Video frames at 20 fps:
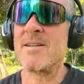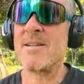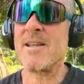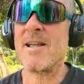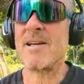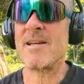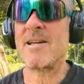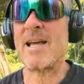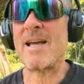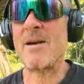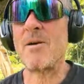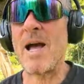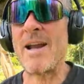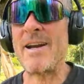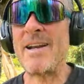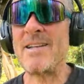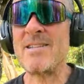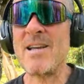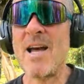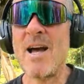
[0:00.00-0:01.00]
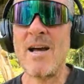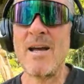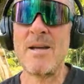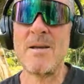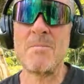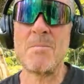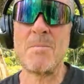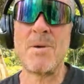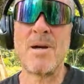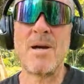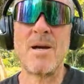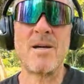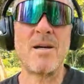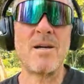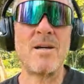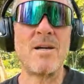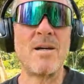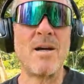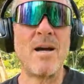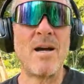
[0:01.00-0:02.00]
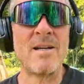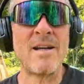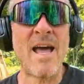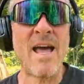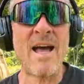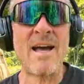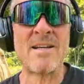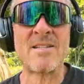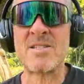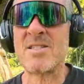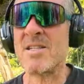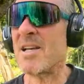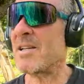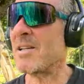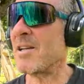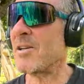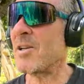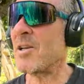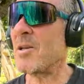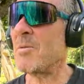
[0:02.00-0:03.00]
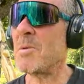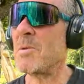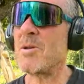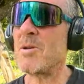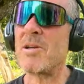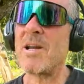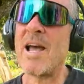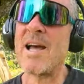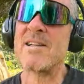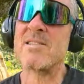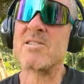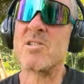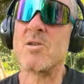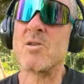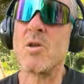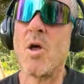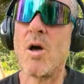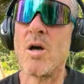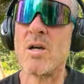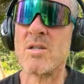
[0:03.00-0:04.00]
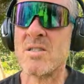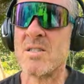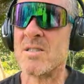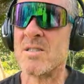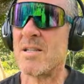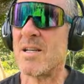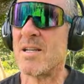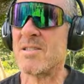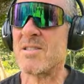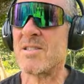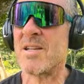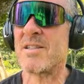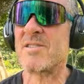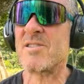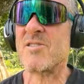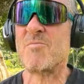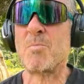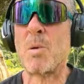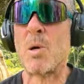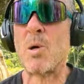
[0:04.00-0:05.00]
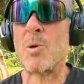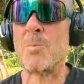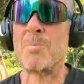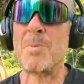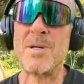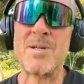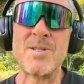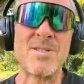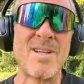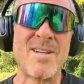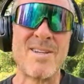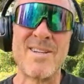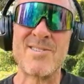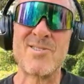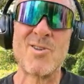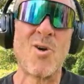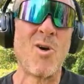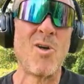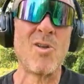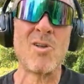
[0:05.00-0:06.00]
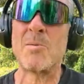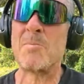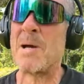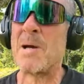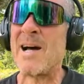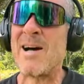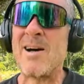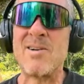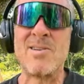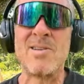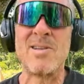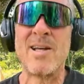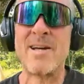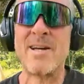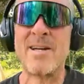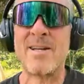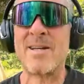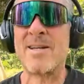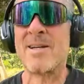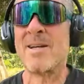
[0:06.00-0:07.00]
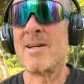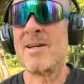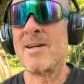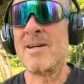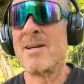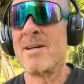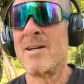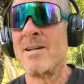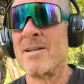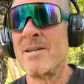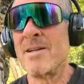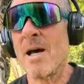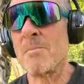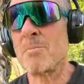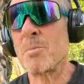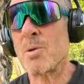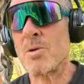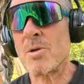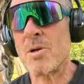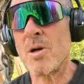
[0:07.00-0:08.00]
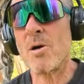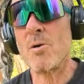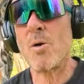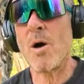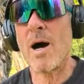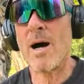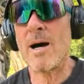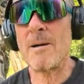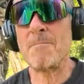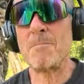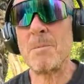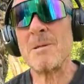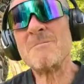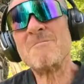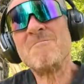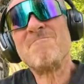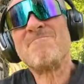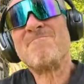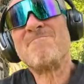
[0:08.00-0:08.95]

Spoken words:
Like anytime an asset, a community has lost a sense of purpose and it's all about like number go up,